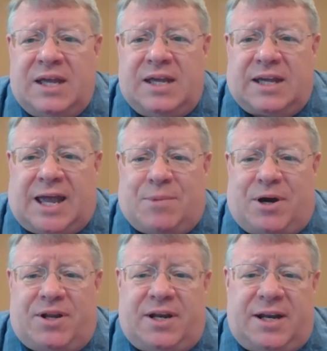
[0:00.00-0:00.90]
came
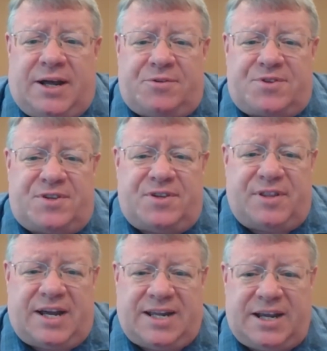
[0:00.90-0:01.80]
out and announced
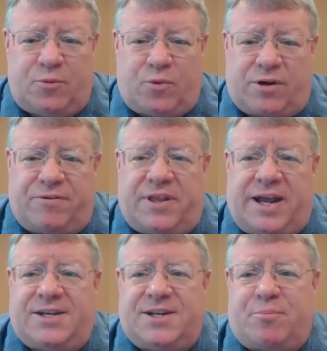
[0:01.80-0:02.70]
that he had worked for the
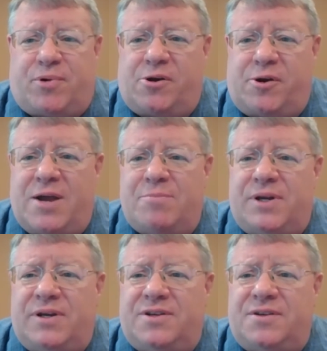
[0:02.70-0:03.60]
ATIP program,
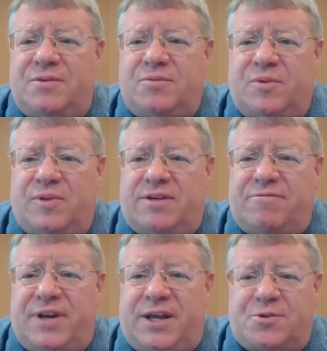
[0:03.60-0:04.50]
and the
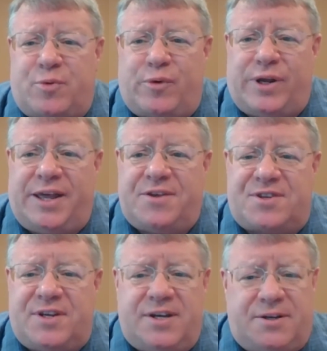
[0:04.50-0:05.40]
videos were
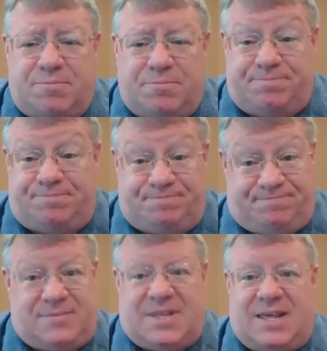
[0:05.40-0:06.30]
released, and
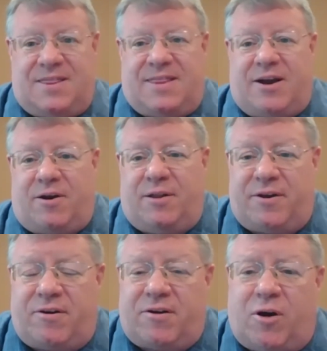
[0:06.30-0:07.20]
then there
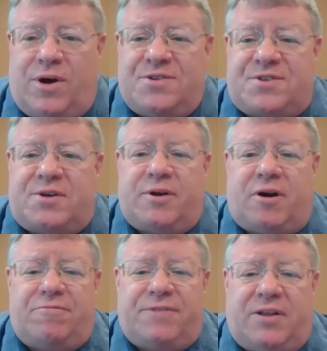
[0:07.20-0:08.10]
it all was. So it
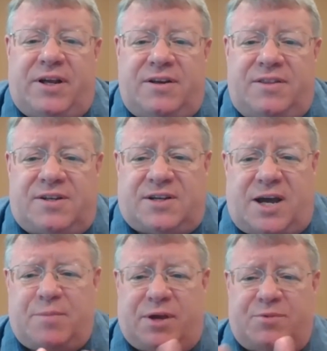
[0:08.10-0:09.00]
all fell in. The
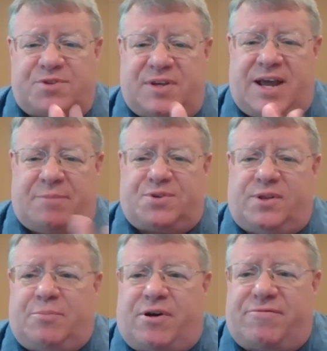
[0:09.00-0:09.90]
timing was
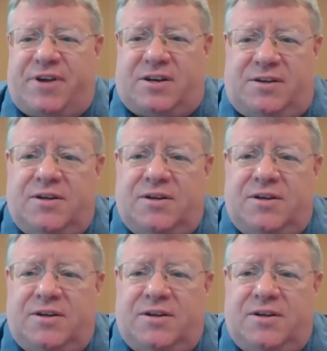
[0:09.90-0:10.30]
absolutely perfect.